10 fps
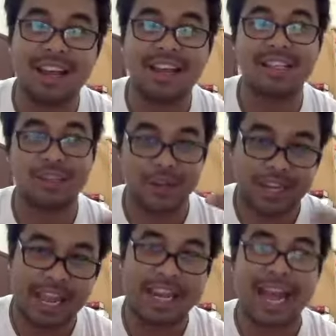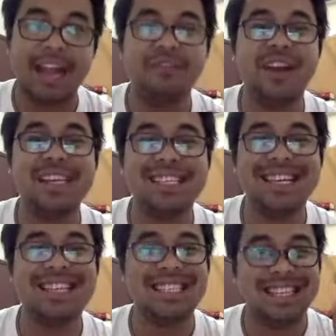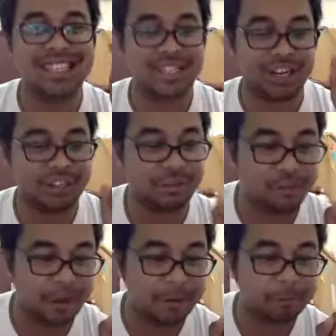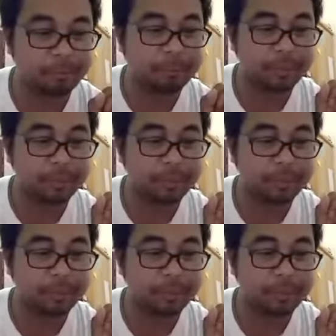So again, the advice is, is start afraid.